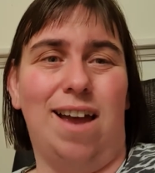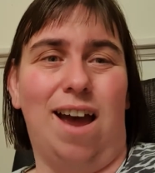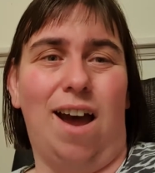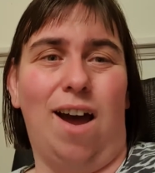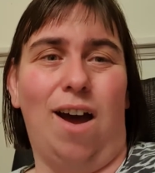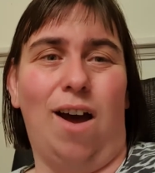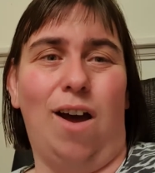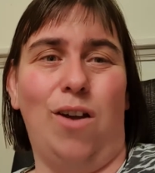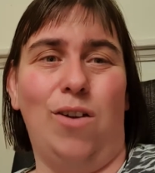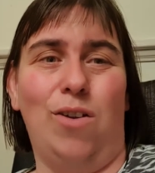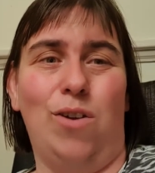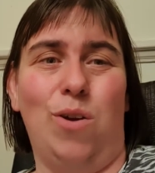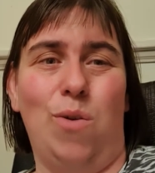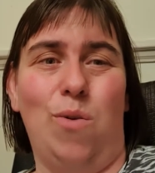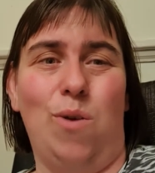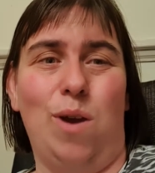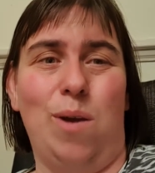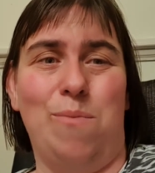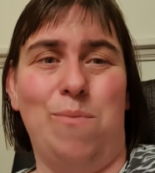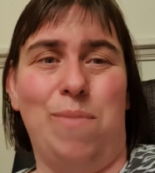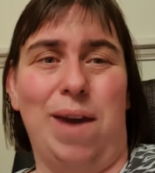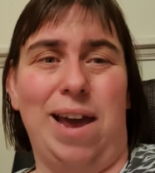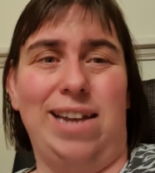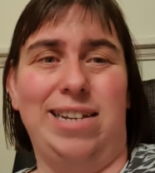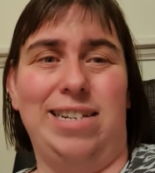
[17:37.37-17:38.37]
You can
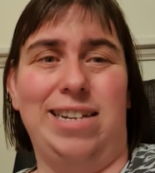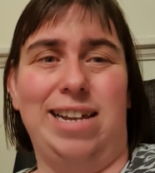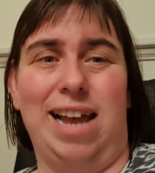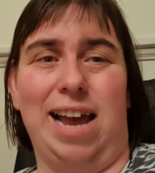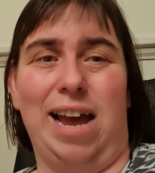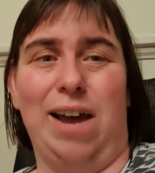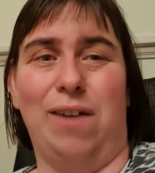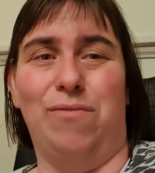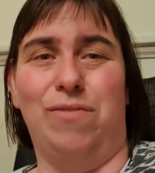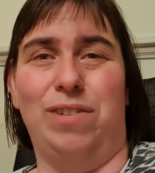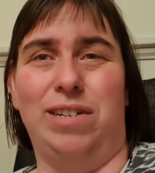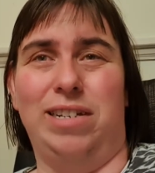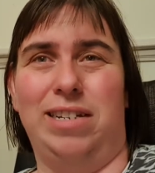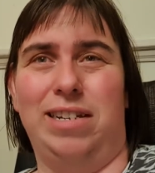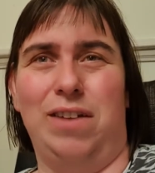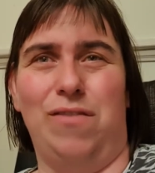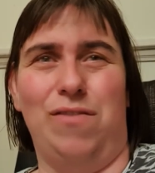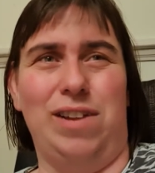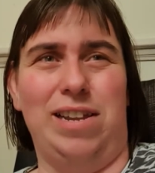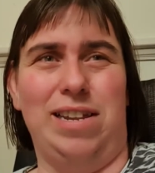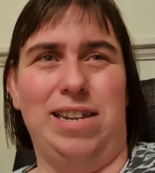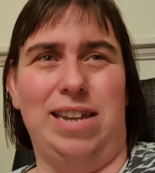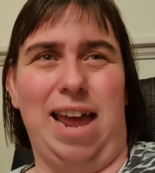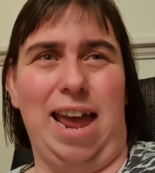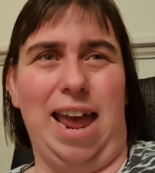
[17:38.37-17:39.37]
basically have a
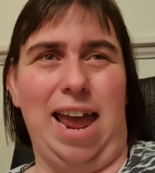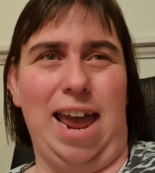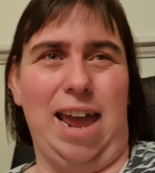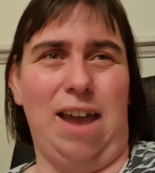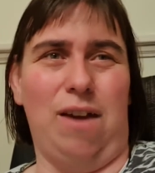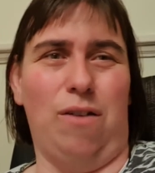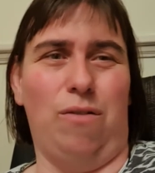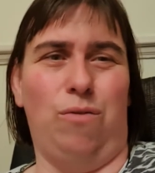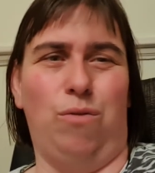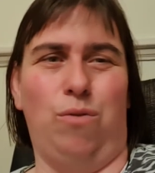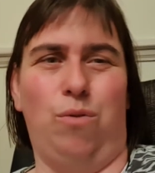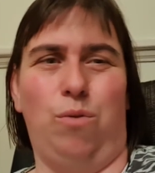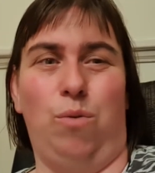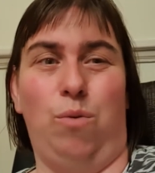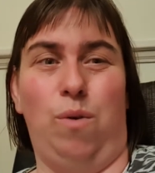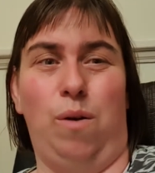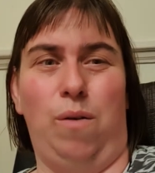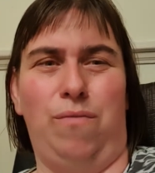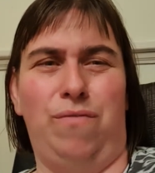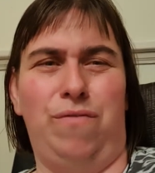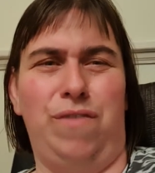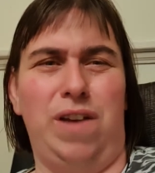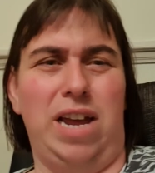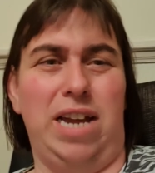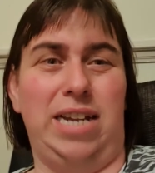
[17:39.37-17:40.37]
7 day or
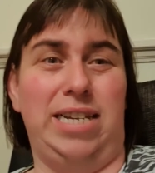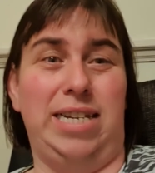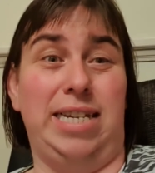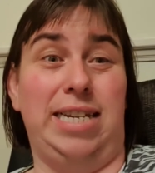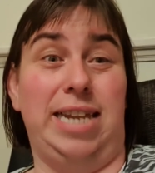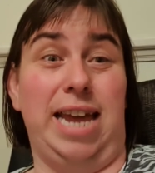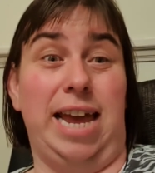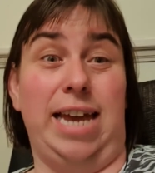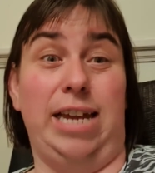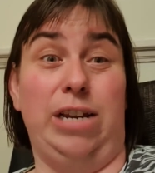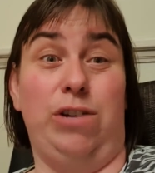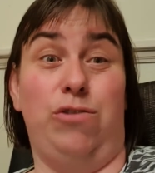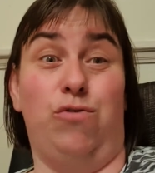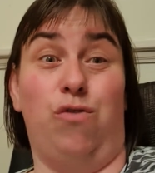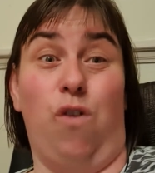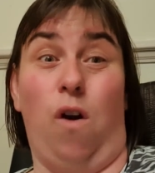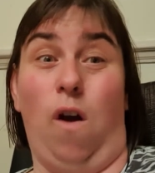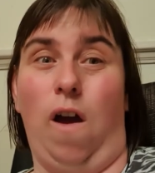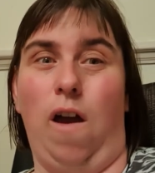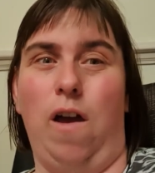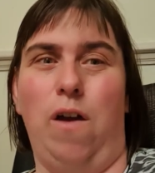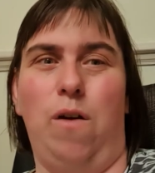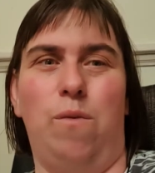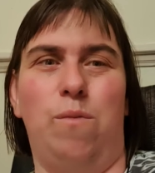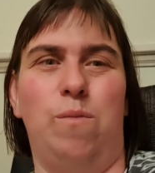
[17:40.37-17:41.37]
a 30-day
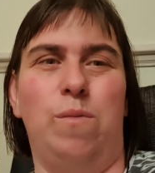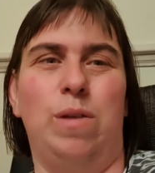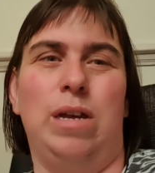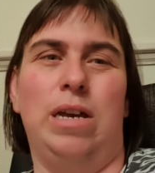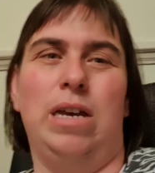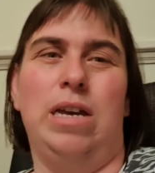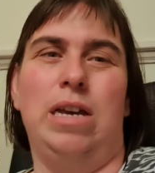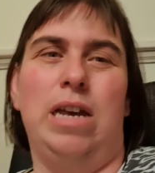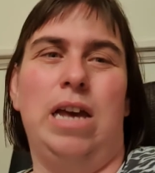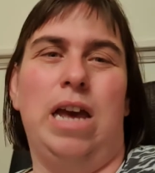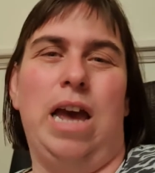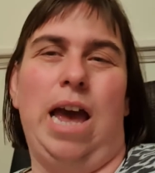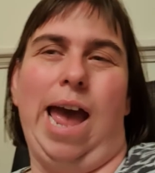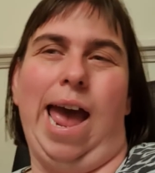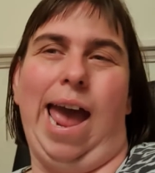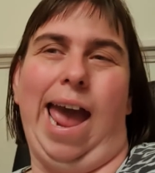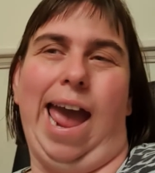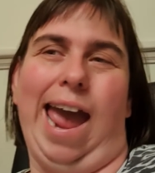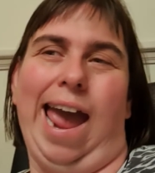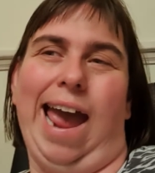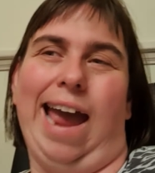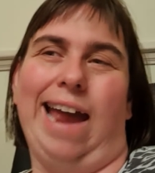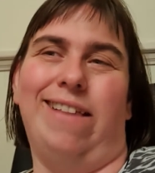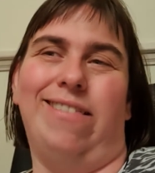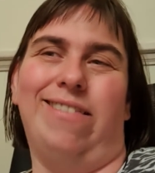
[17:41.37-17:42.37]
trial,
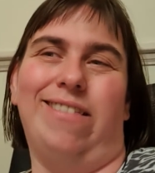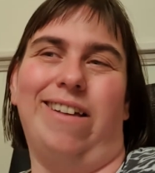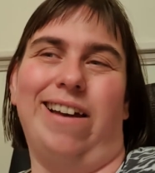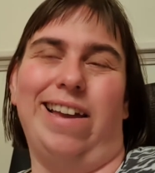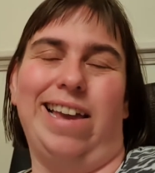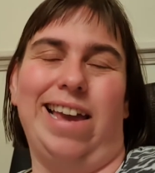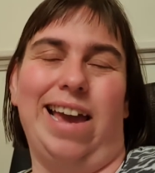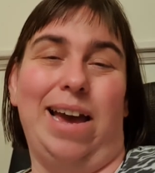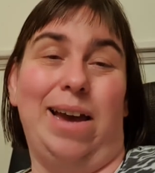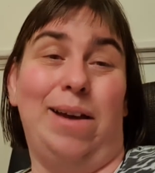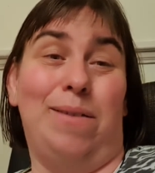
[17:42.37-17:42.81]
and like